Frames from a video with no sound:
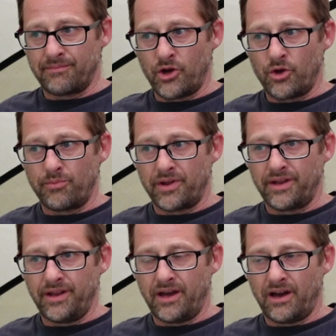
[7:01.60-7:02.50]

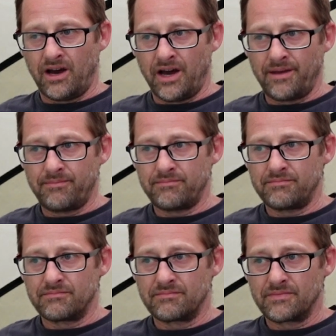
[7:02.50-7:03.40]
moment,
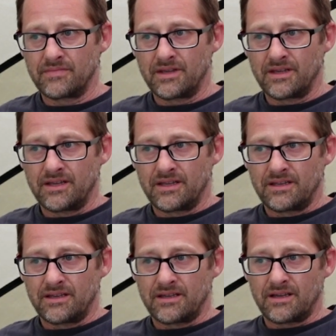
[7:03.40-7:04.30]
I'm
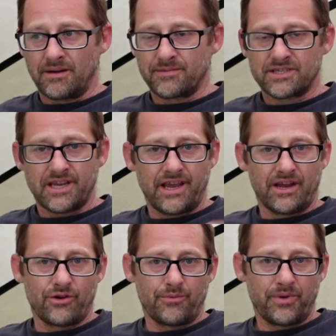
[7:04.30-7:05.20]

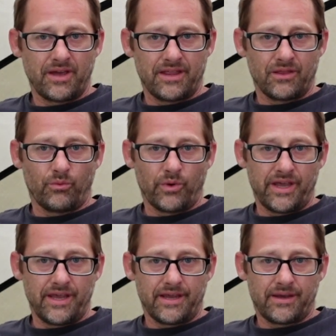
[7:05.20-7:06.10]
seeing her a bit in the
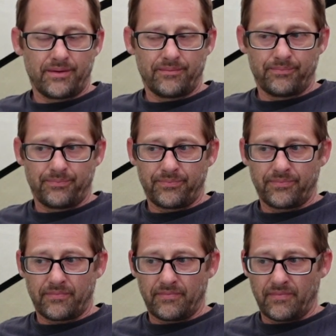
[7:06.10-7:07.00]
week
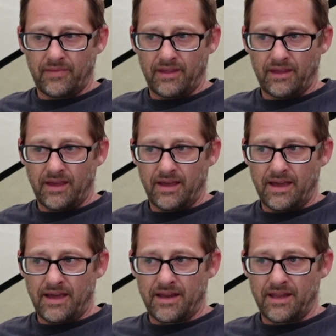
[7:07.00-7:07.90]

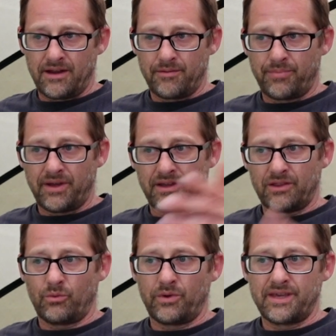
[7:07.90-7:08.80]
and then a bit
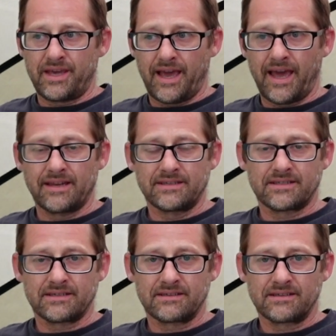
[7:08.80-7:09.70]
at the
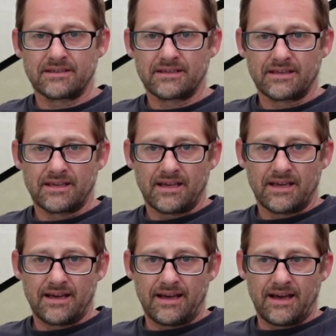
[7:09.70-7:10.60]
weekend.
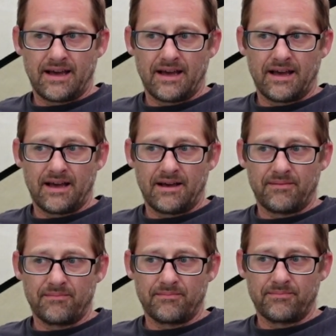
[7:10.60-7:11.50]

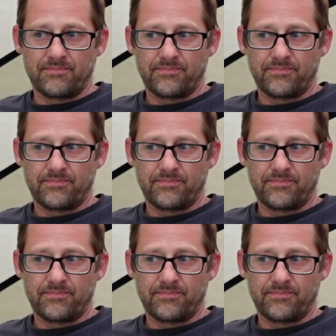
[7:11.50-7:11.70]
And